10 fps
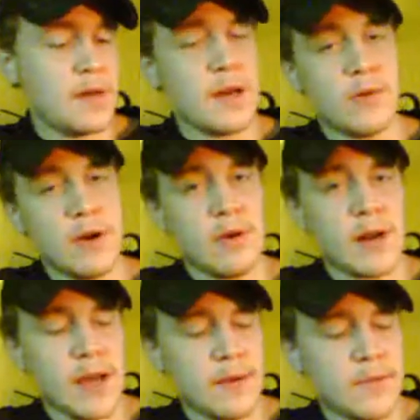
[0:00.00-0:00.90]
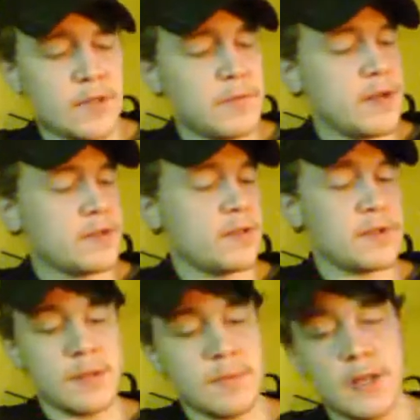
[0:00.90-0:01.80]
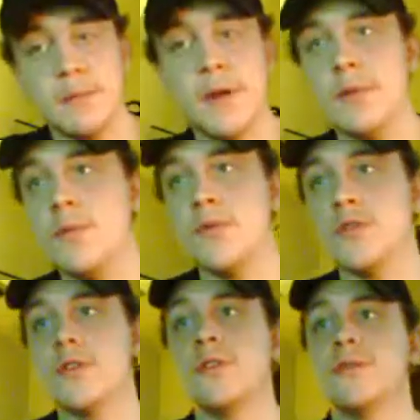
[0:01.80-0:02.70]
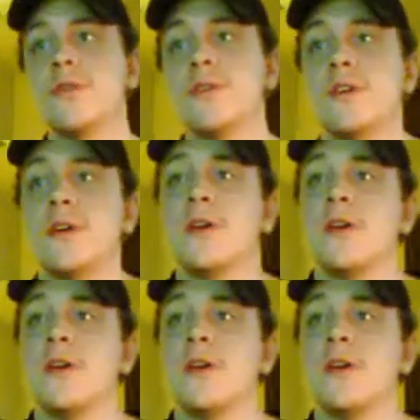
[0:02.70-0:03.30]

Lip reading: hour and a half, that's about as long as I can keep any portion in, really.